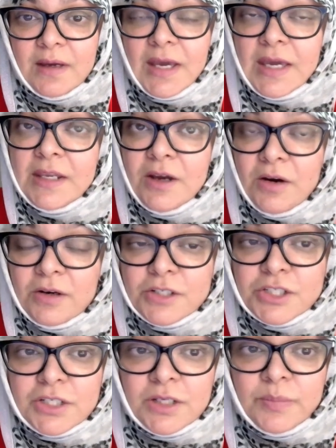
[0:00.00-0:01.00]
Any
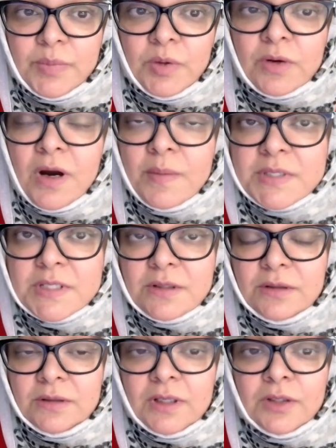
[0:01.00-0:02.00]
hardship or
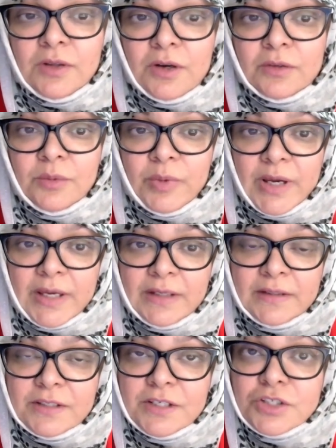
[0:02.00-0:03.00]
obstacle along the way
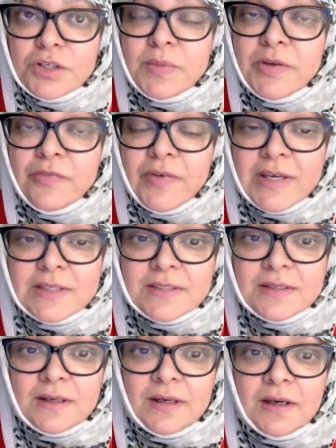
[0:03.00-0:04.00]
should be
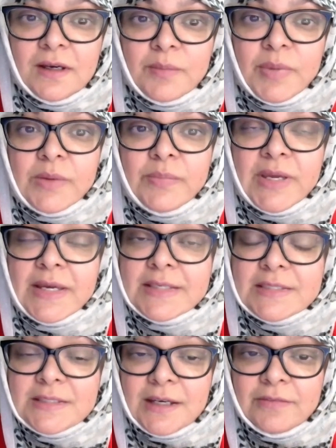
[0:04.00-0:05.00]
faced by being
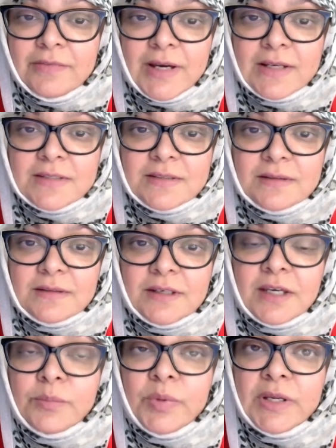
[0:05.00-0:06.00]
steadfast
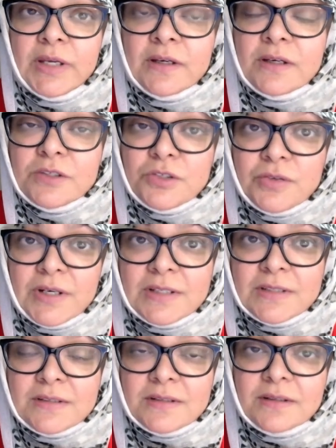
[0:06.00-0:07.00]
and putting
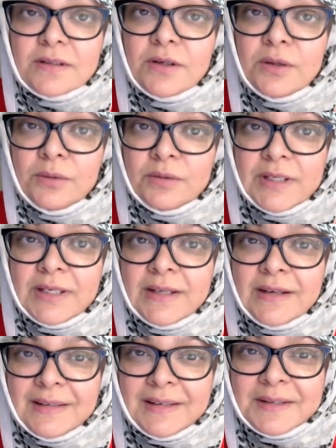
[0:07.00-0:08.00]
trust only
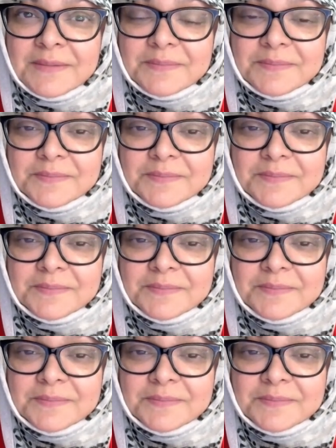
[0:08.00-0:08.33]
in Allah.